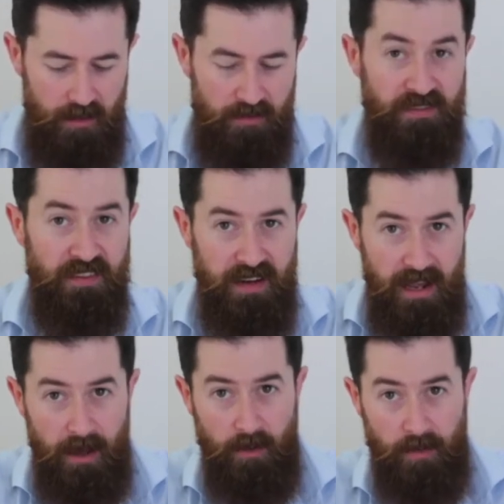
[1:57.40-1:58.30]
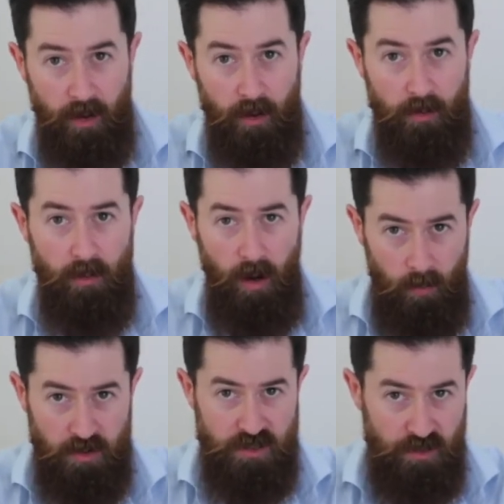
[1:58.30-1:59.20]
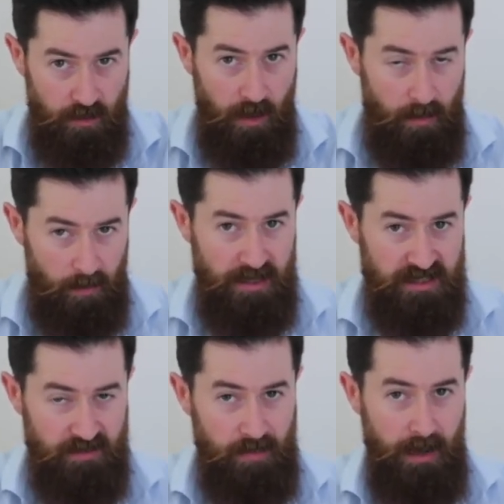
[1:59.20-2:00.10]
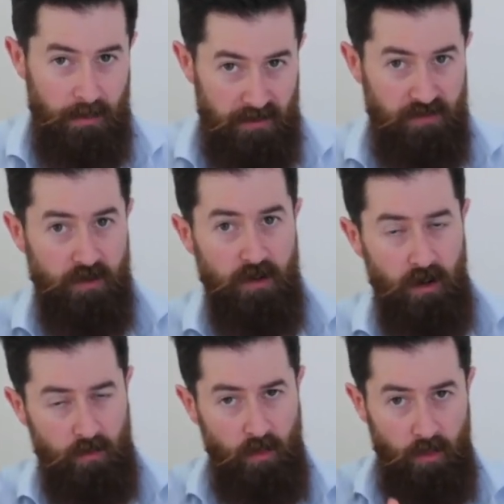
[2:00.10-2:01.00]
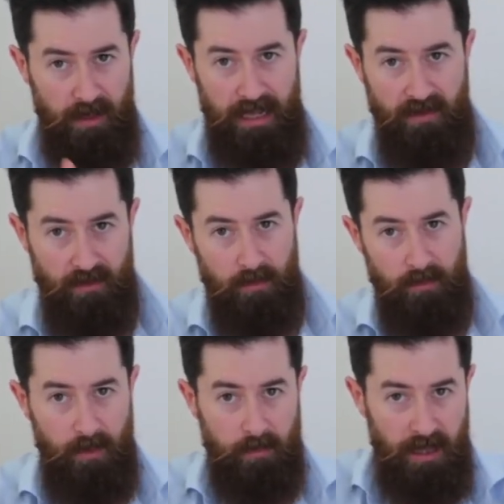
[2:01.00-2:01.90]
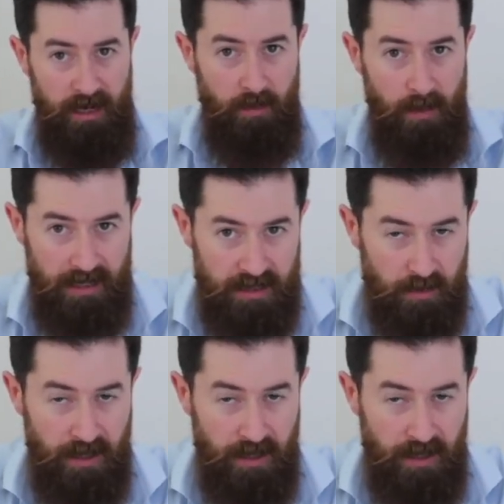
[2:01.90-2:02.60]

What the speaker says: For now, though, I want you to grab a piece of paper. If you don't already have a plan and a marketing